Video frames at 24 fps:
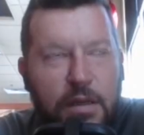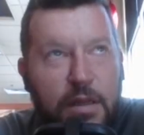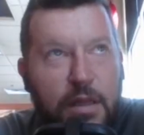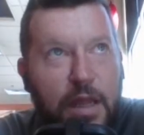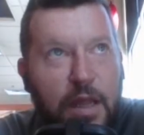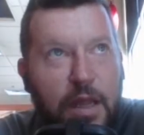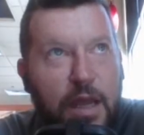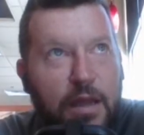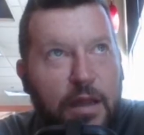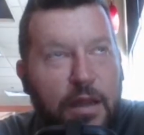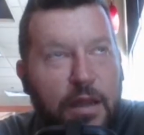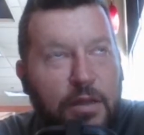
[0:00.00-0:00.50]

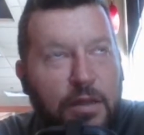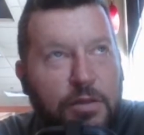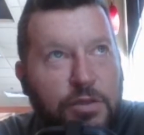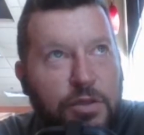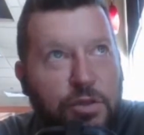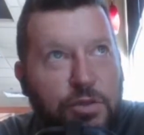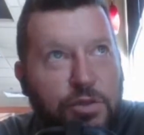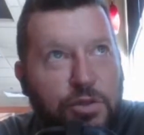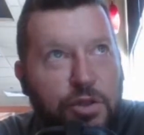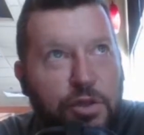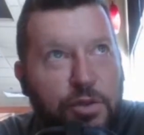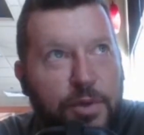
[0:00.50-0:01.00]
Yeah,
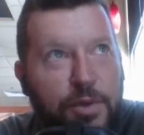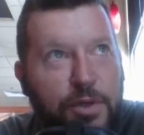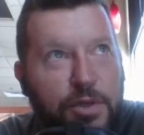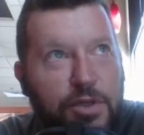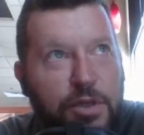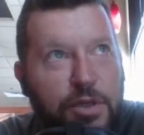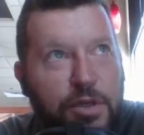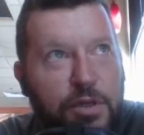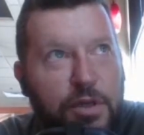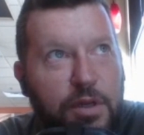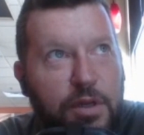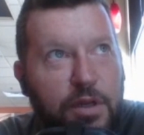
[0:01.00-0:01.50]
so you
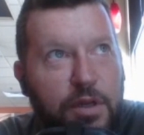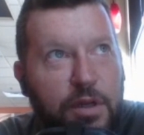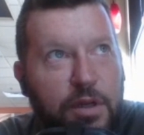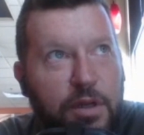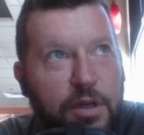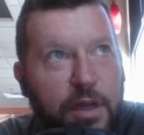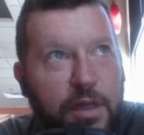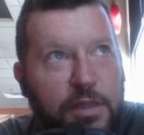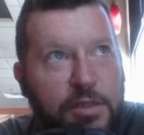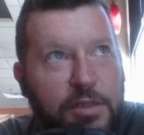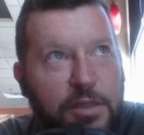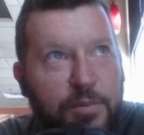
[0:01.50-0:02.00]
mentioned
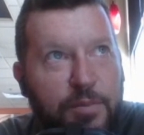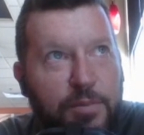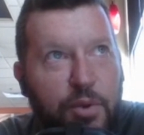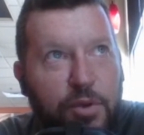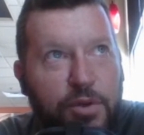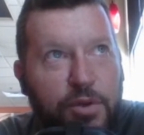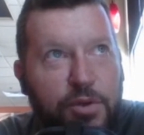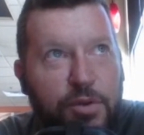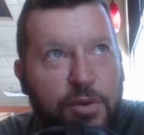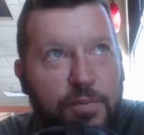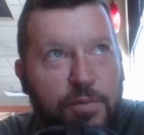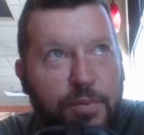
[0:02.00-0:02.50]
at some
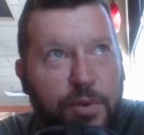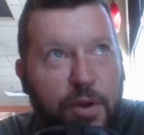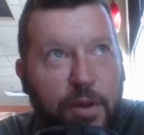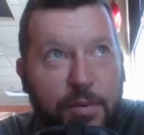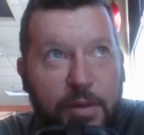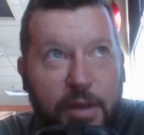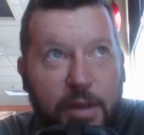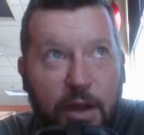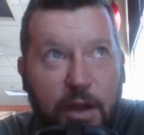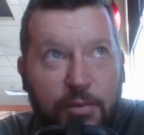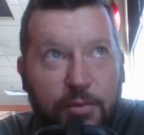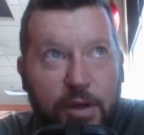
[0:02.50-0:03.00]
point you
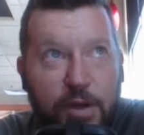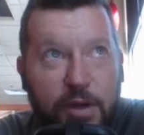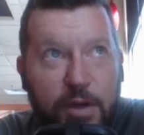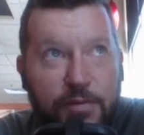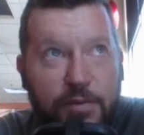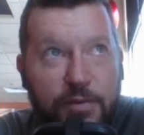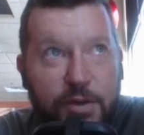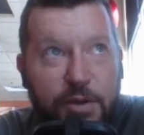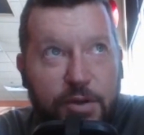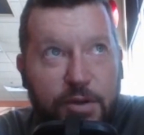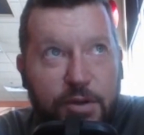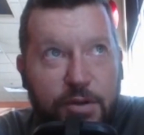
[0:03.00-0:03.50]
probably got rid
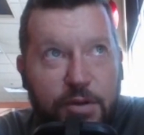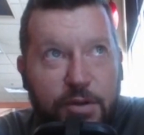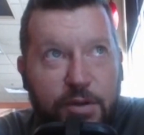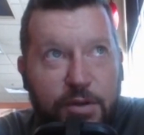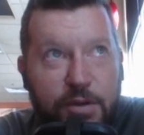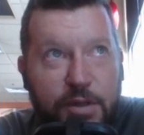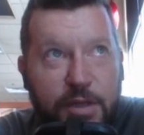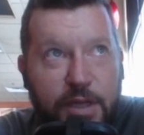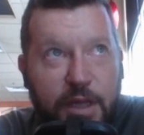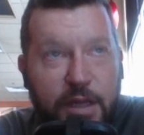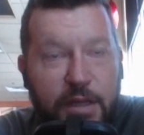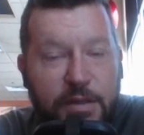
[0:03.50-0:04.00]
of your
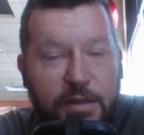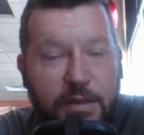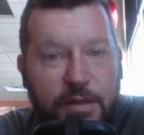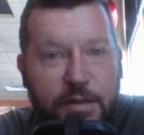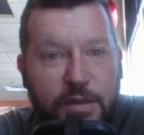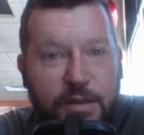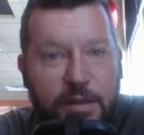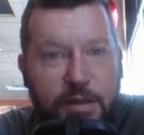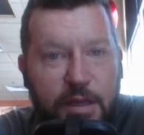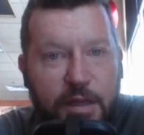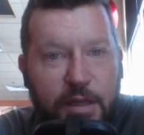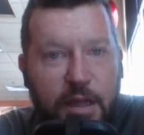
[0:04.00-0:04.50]
tent
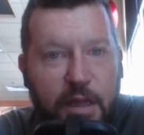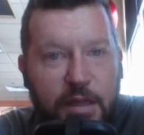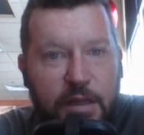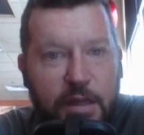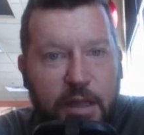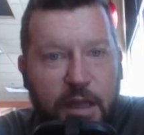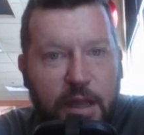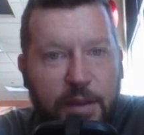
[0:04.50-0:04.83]
and got the